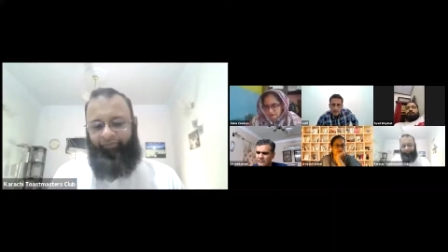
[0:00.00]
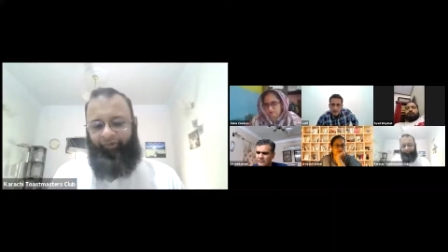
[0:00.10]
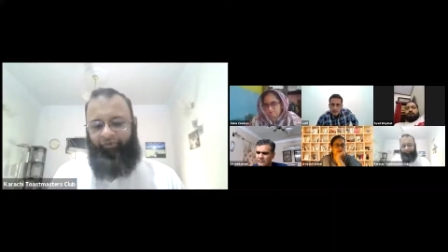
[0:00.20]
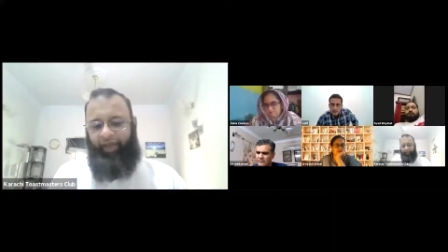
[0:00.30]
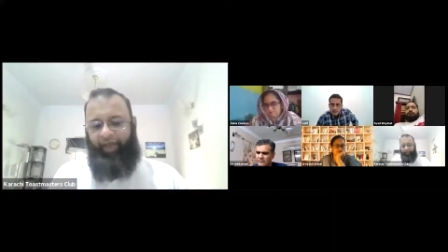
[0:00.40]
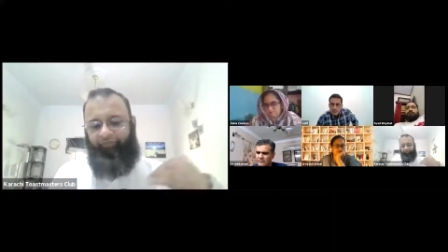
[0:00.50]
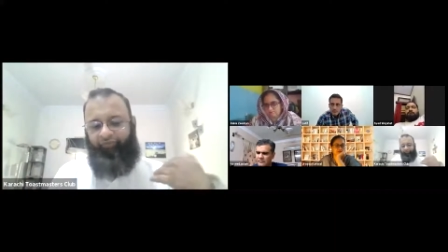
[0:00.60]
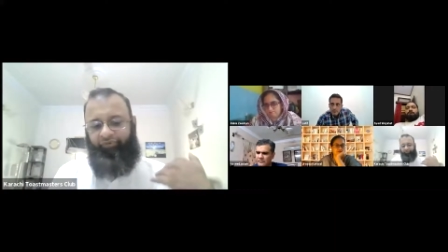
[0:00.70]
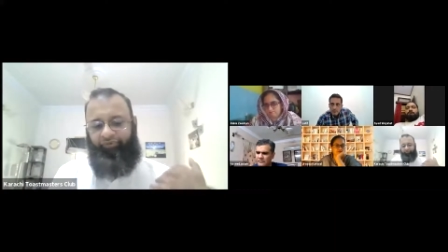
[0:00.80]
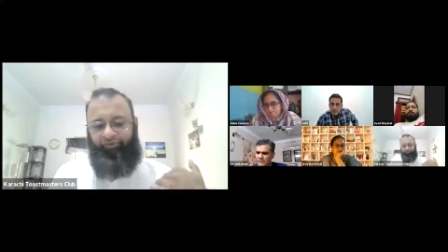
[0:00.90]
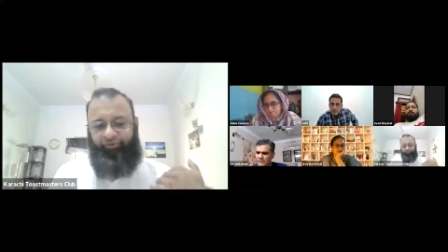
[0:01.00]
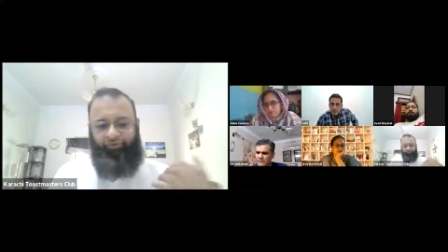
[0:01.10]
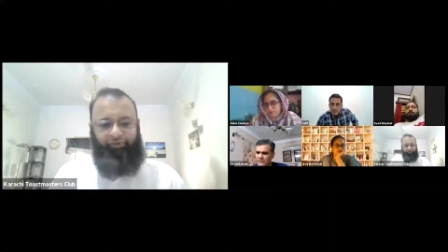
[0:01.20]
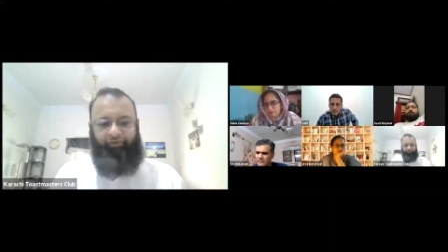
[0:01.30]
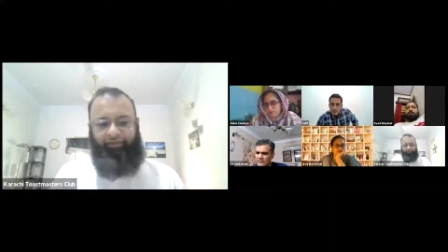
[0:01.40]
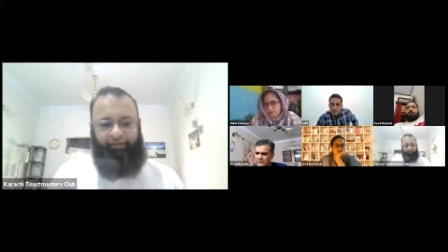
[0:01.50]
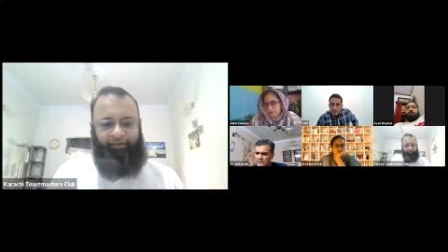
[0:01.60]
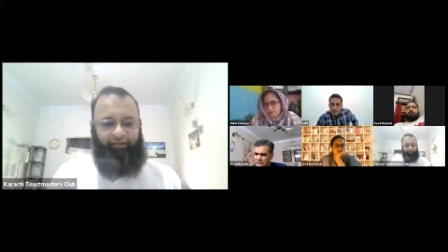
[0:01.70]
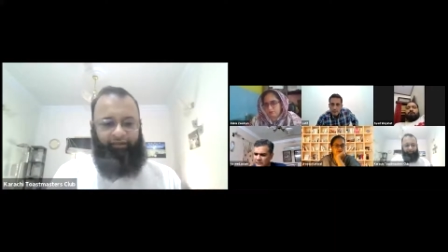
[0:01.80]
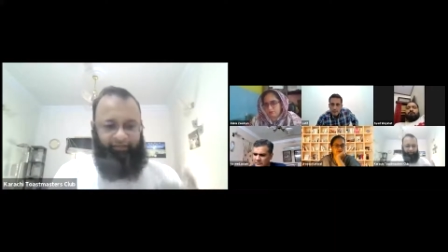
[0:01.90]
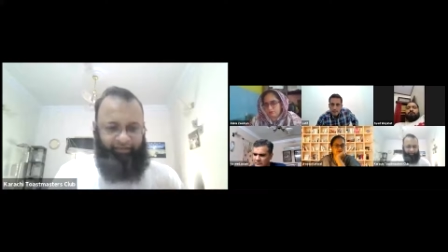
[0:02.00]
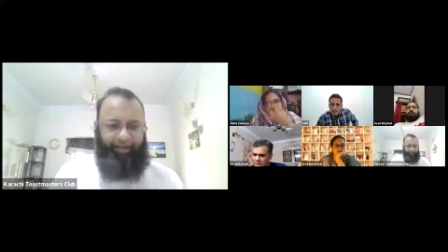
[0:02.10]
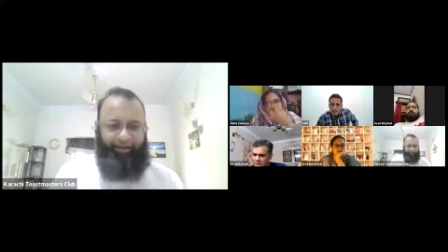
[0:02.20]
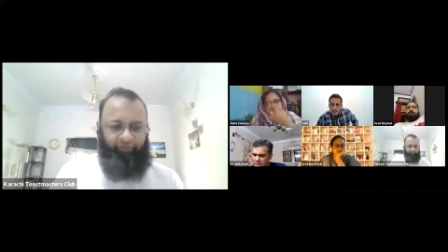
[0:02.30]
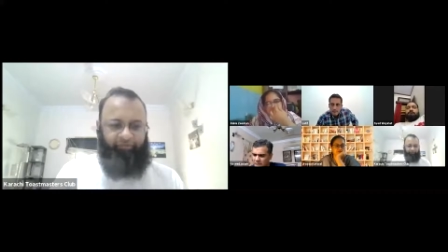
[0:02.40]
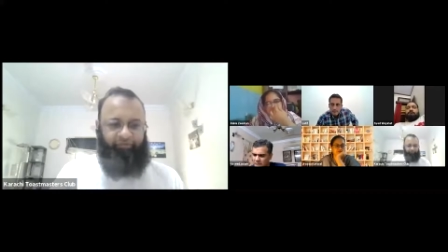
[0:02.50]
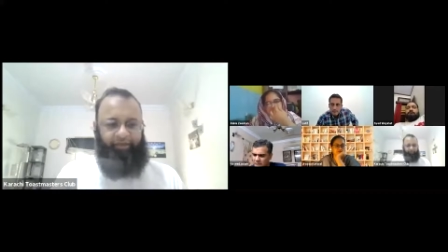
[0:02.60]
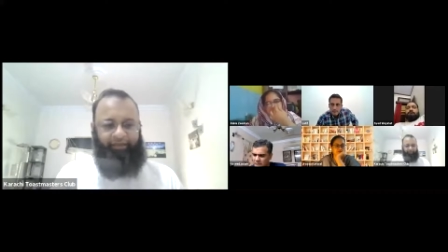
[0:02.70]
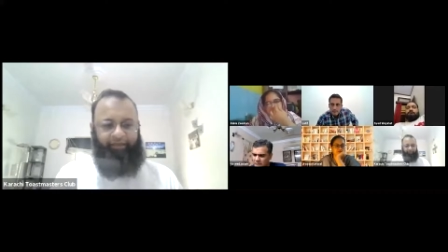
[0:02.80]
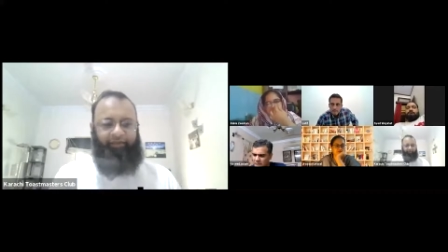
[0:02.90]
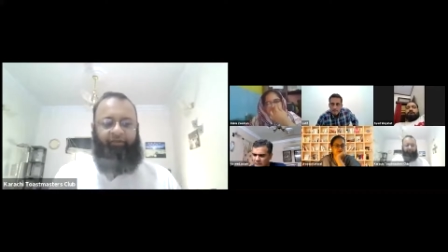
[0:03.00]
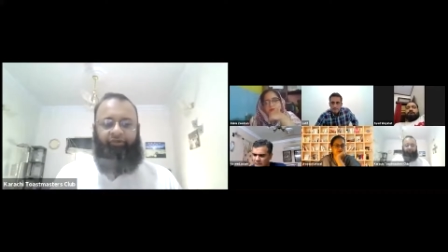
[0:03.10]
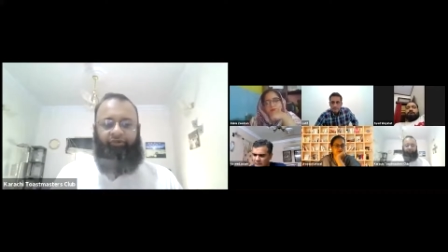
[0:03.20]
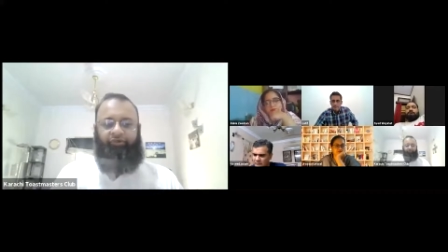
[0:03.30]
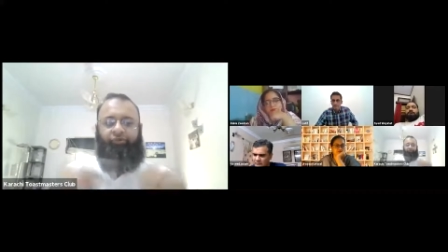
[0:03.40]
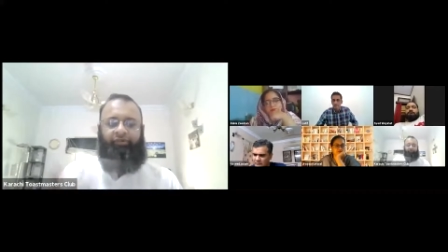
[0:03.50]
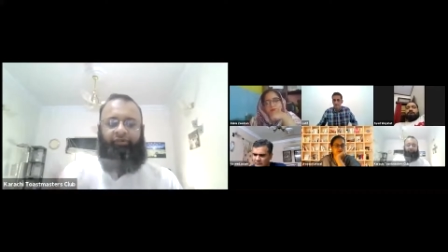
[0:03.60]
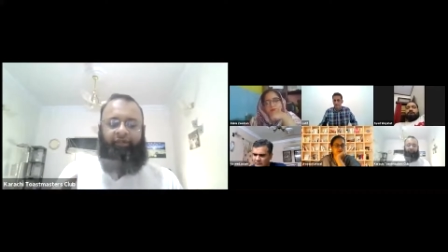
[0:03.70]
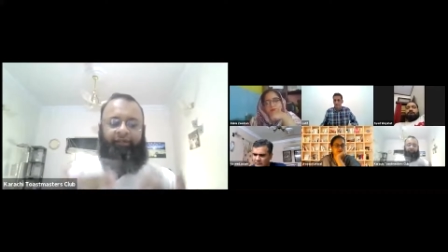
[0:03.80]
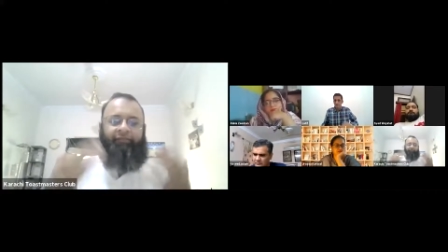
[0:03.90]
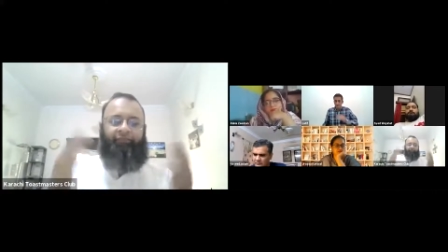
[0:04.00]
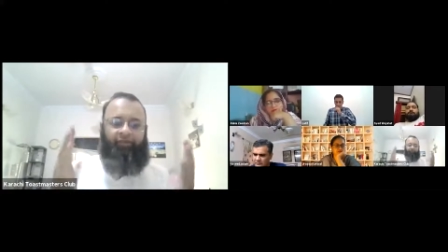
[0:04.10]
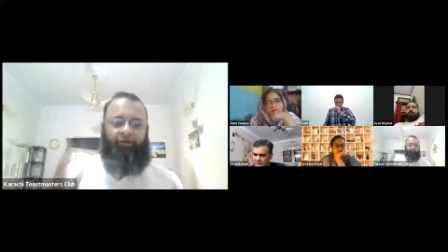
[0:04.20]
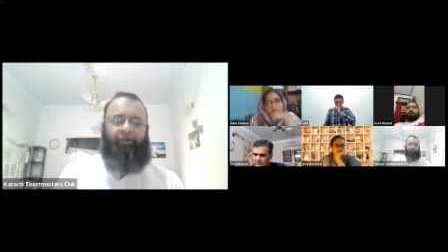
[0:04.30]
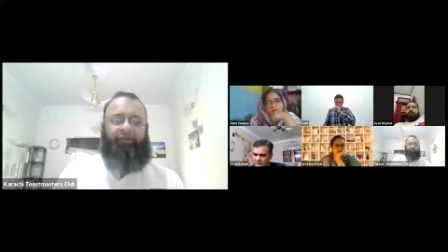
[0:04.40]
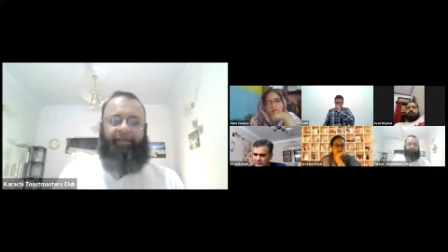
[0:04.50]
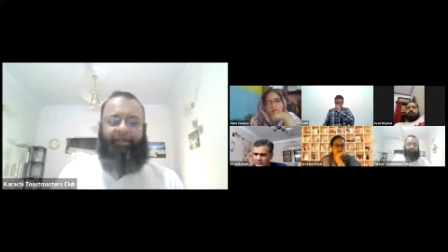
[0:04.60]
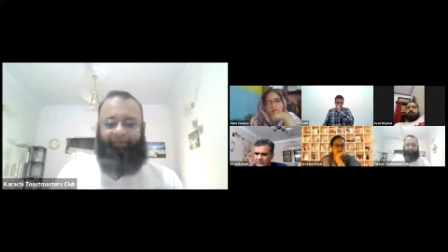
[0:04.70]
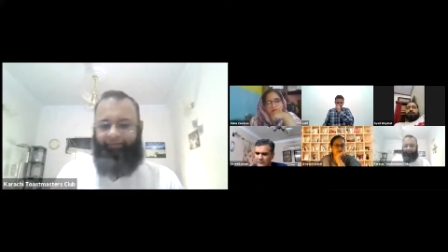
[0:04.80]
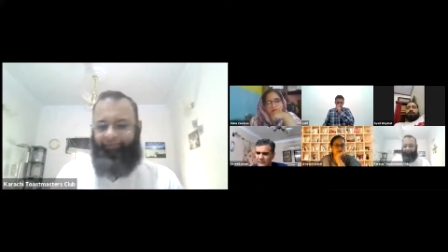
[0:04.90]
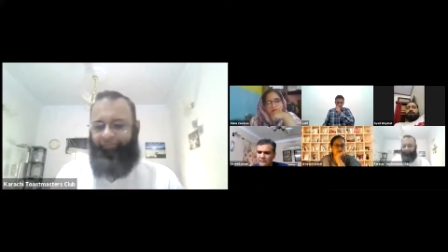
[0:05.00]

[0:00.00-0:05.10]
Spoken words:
You have to suit the style of speaking to the content.